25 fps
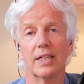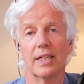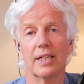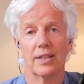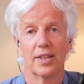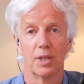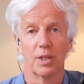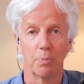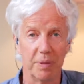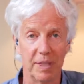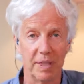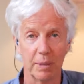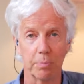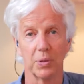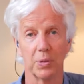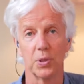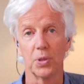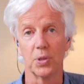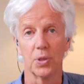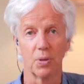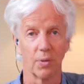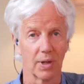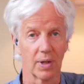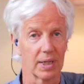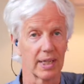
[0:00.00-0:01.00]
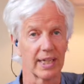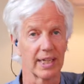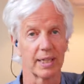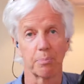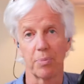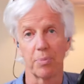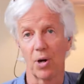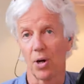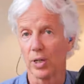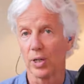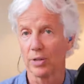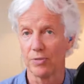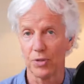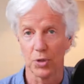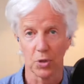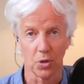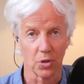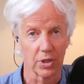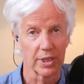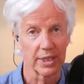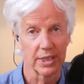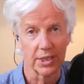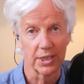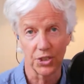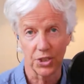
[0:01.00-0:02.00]
the people who are like part of your
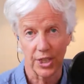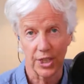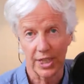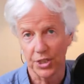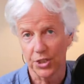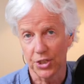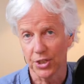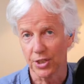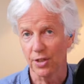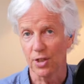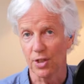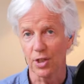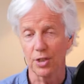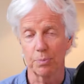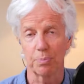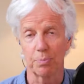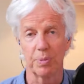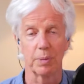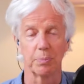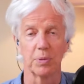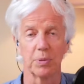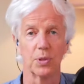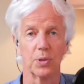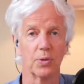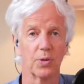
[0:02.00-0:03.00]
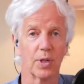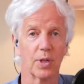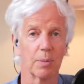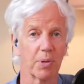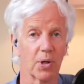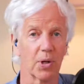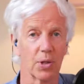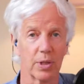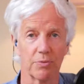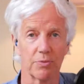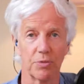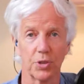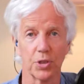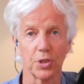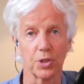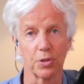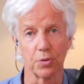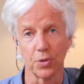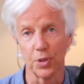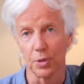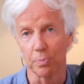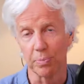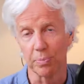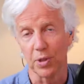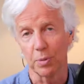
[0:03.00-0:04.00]
organization, or the people who are part of your
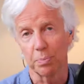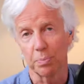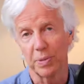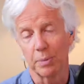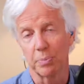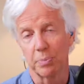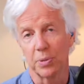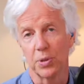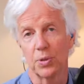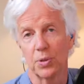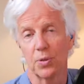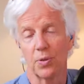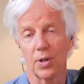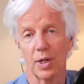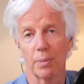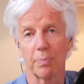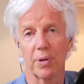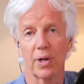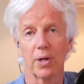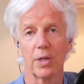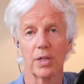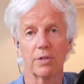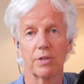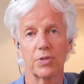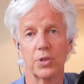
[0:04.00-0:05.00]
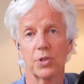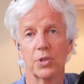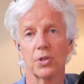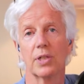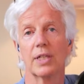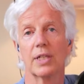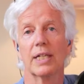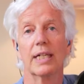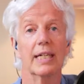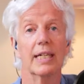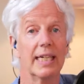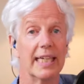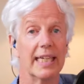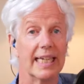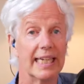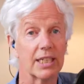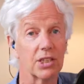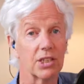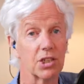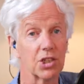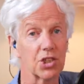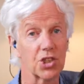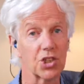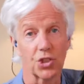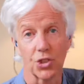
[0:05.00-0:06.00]
group, or people who are part of your
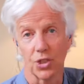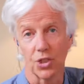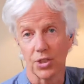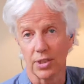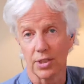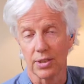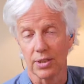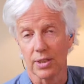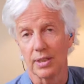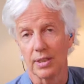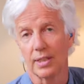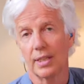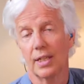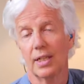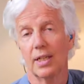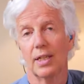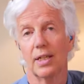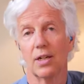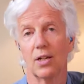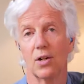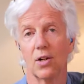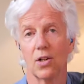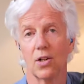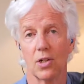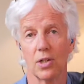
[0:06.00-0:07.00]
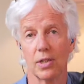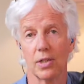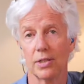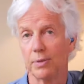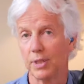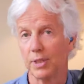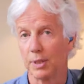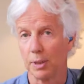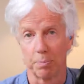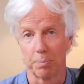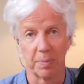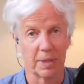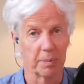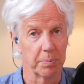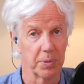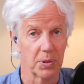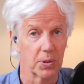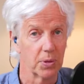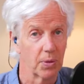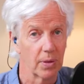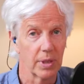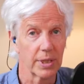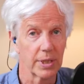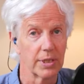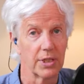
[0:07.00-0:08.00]
inner circle, or the people
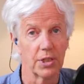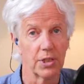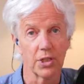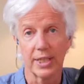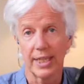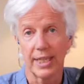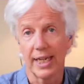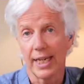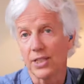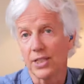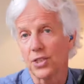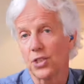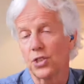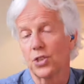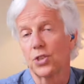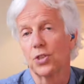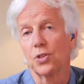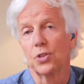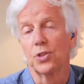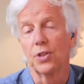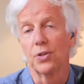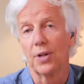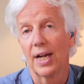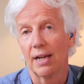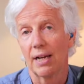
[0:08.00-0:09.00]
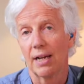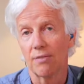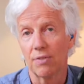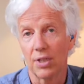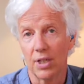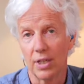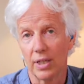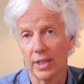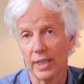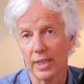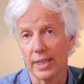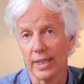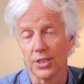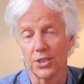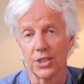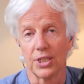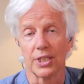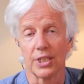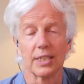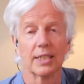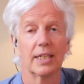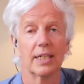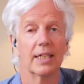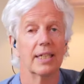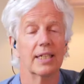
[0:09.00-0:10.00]
who are your guests who you have on as
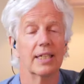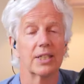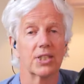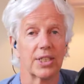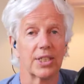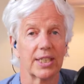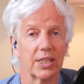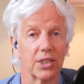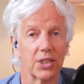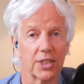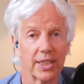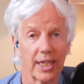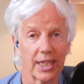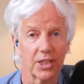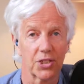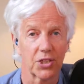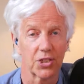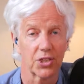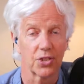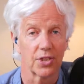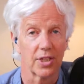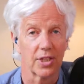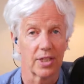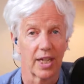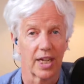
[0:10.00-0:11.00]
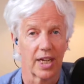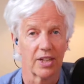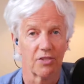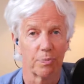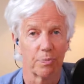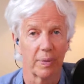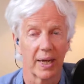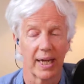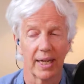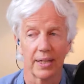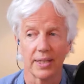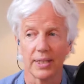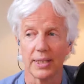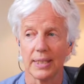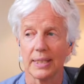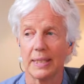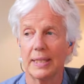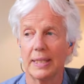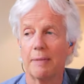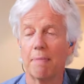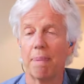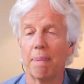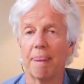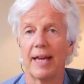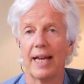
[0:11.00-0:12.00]
a single guest or a live panel.
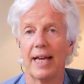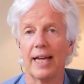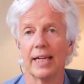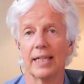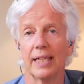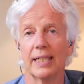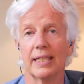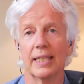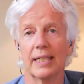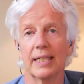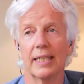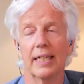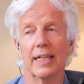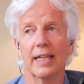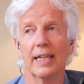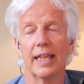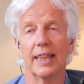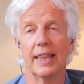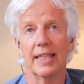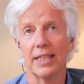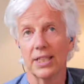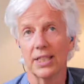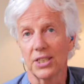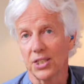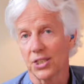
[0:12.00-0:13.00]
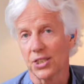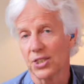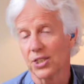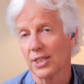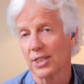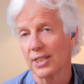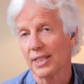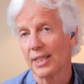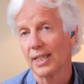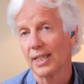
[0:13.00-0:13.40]
And this,